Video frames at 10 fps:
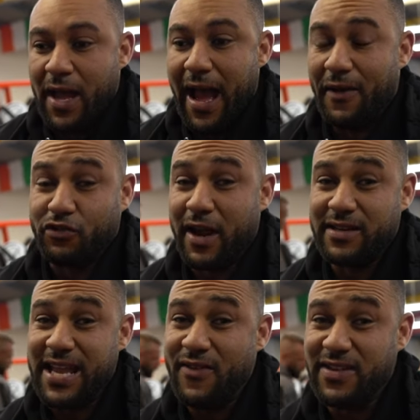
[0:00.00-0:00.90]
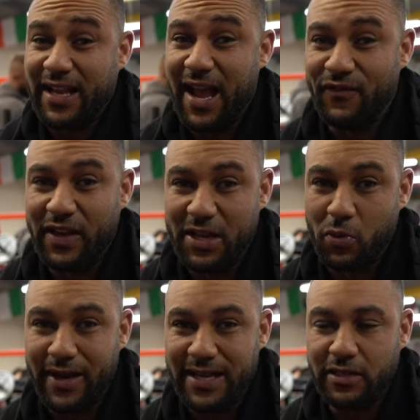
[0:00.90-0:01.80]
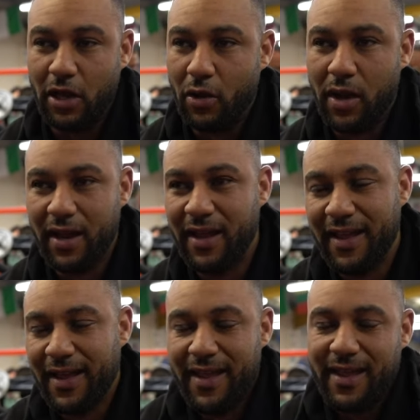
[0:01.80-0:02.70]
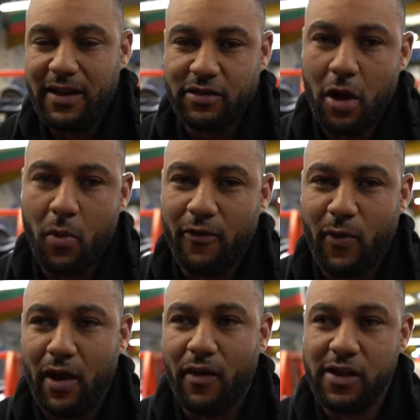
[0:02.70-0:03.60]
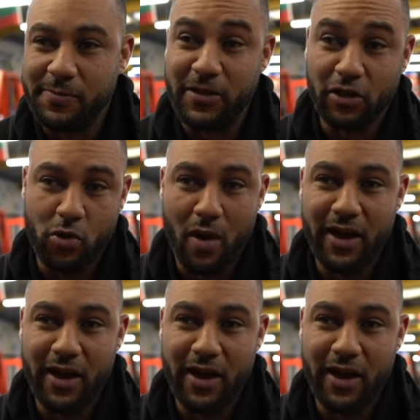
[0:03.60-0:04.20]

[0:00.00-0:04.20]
I've trained as heavy as I can thinking that's what I need to do. It is not worthwhile, especially on a squat